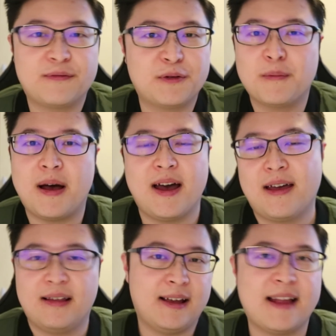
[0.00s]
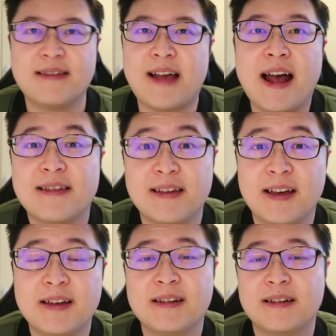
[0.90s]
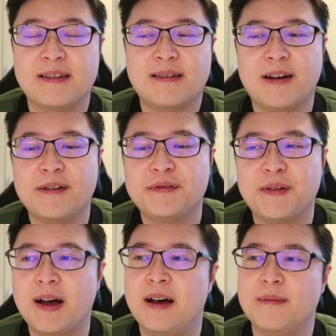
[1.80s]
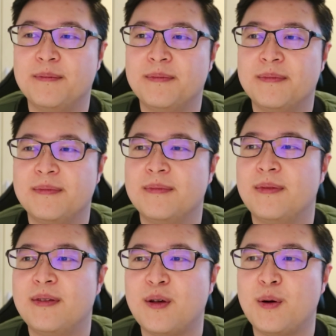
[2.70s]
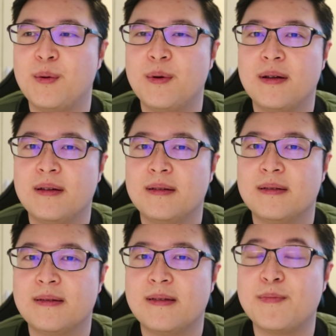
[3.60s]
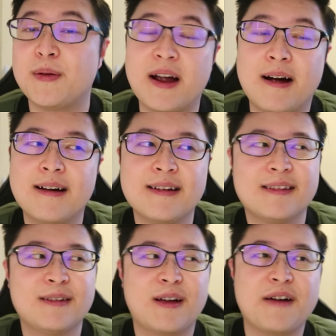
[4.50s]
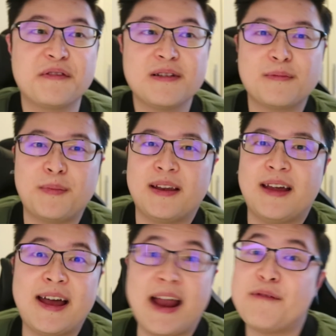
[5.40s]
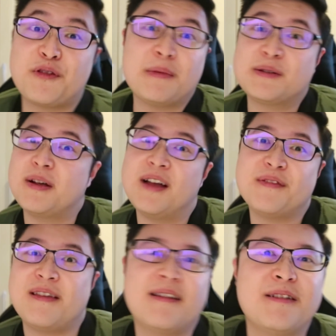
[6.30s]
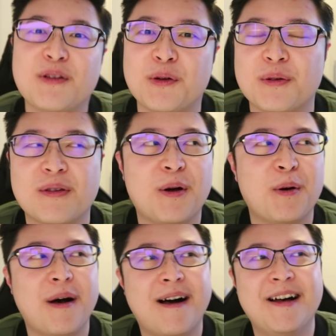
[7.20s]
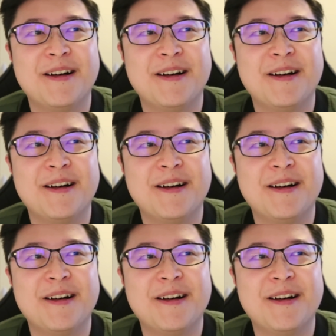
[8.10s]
through my like anxiety and stuff. So it's been hard to do covers, and I have so much more covers than I do. So